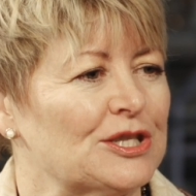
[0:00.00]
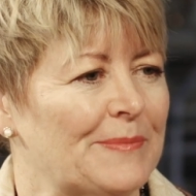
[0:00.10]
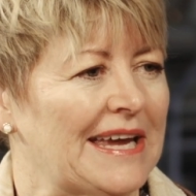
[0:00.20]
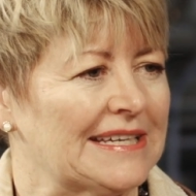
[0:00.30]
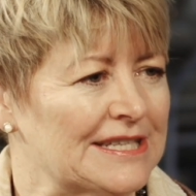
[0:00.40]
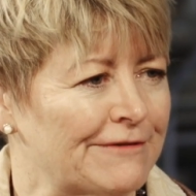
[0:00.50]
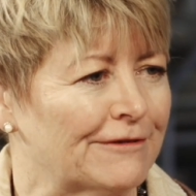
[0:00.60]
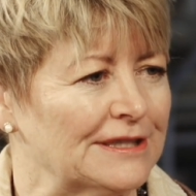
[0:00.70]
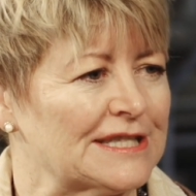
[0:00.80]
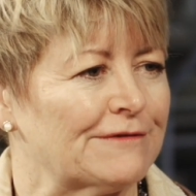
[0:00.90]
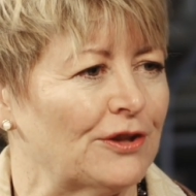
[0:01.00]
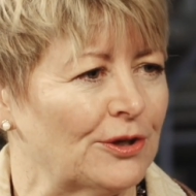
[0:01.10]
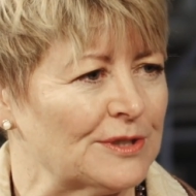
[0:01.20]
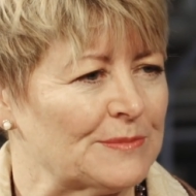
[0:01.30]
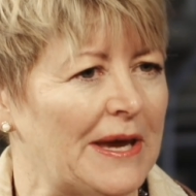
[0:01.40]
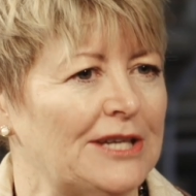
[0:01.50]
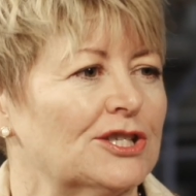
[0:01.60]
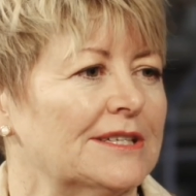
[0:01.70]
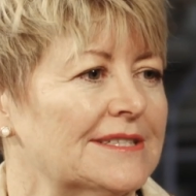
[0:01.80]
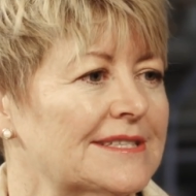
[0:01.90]
to make a difference for those
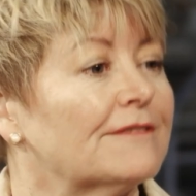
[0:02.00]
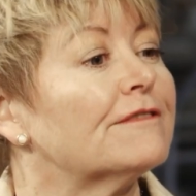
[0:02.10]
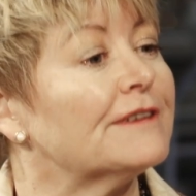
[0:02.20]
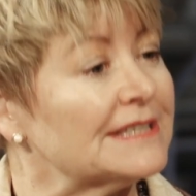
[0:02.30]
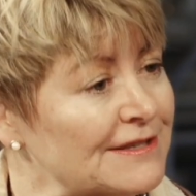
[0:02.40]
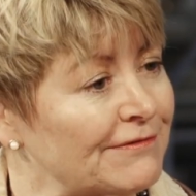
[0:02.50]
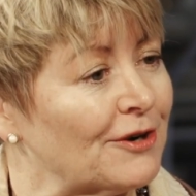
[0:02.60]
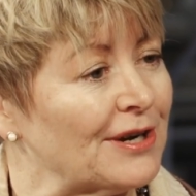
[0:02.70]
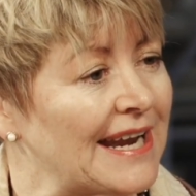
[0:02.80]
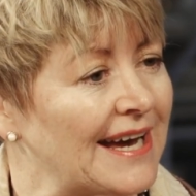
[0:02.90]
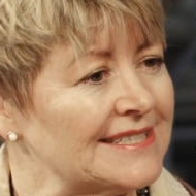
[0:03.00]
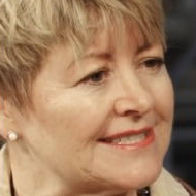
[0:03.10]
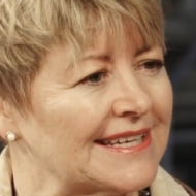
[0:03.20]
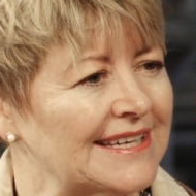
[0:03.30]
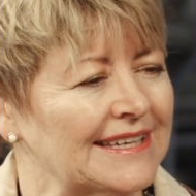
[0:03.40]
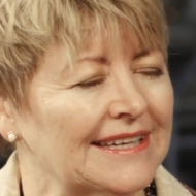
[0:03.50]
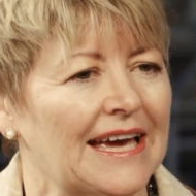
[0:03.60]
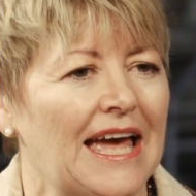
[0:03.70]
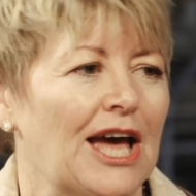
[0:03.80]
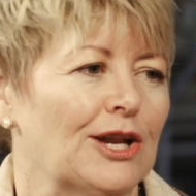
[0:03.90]
patients fits very nicely.
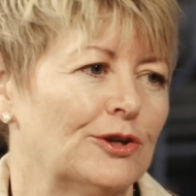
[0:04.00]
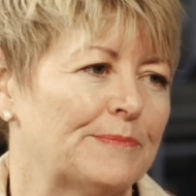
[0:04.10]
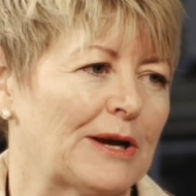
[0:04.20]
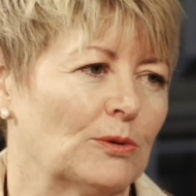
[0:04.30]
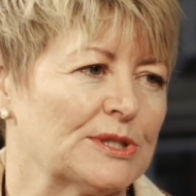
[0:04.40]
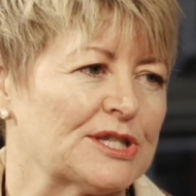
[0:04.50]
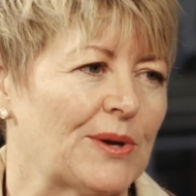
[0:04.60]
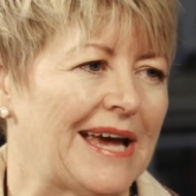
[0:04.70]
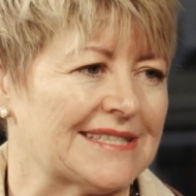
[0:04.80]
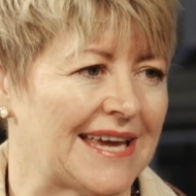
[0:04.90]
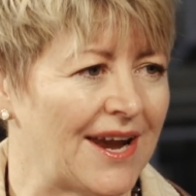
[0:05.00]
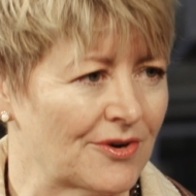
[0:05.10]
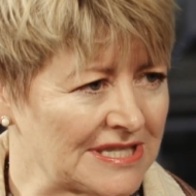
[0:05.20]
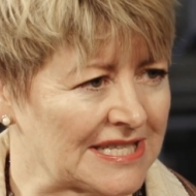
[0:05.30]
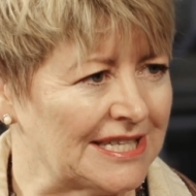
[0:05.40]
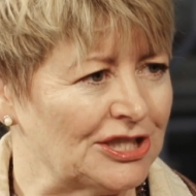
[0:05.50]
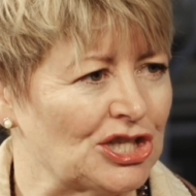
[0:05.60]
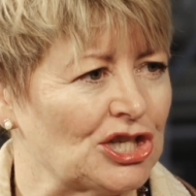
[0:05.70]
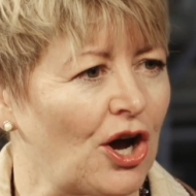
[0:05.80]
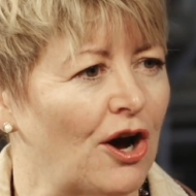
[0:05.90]
Lundbeck also has a
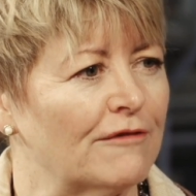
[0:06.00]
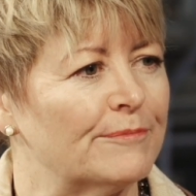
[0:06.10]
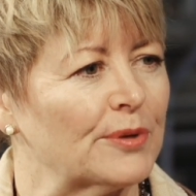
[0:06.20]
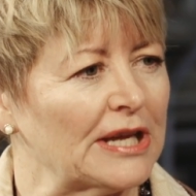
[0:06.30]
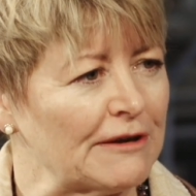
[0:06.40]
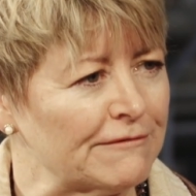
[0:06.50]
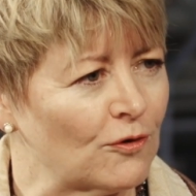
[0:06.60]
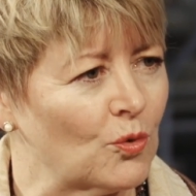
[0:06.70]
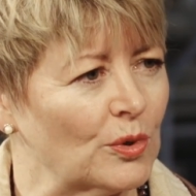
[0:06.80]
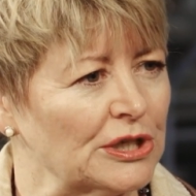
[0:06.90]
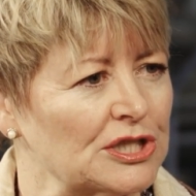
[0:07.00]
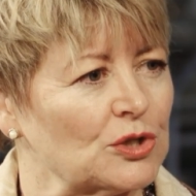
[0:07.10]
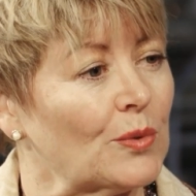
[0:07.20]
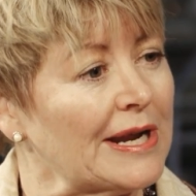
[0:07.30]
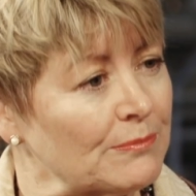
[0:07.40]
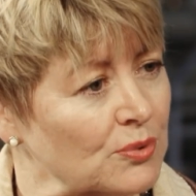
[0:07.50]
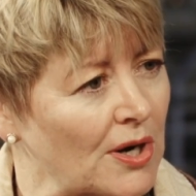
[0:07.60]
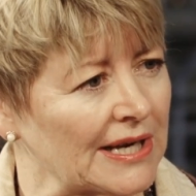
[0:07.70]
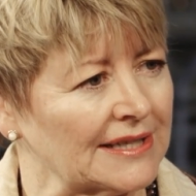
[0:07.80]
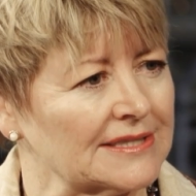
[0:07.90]
heritage of bringing forward great
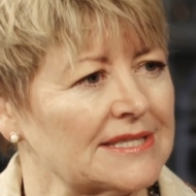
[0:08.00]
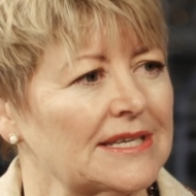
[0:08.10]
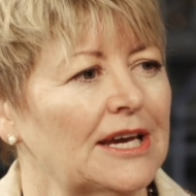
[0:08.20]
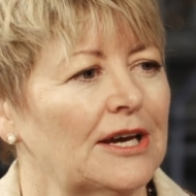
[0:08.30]
products